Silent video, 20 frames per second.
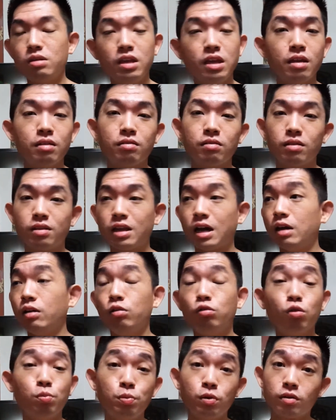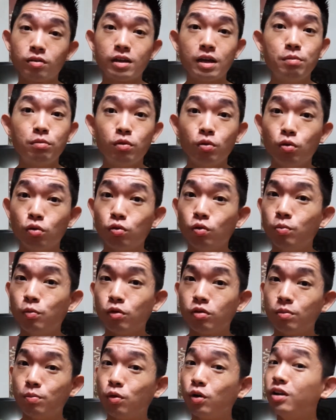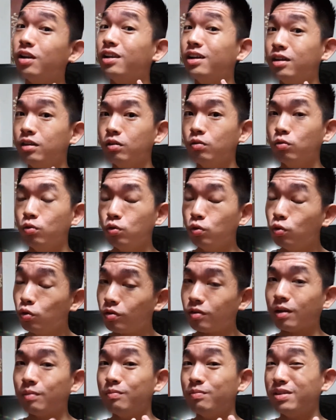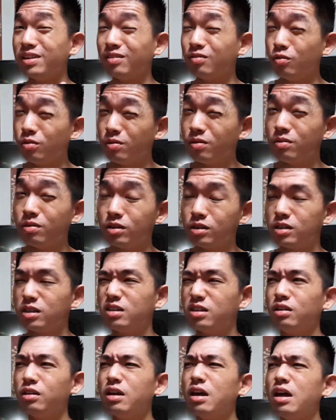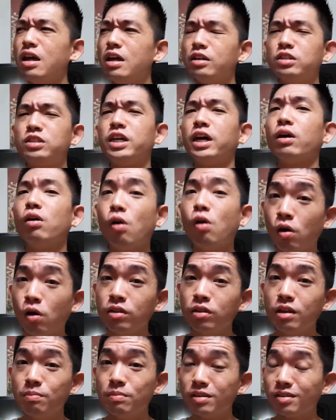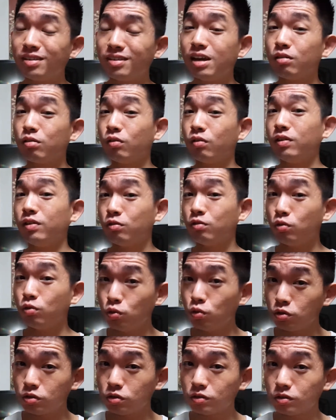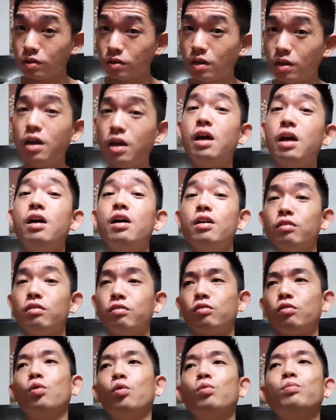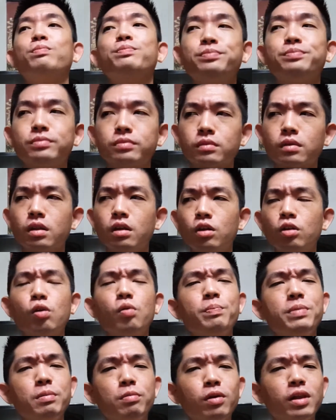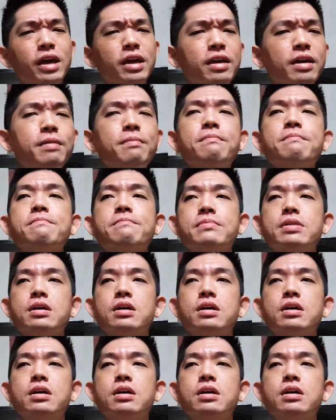he also puts time to also, most importantly, learn the rules and check on the mistakes of his rules. So people like him,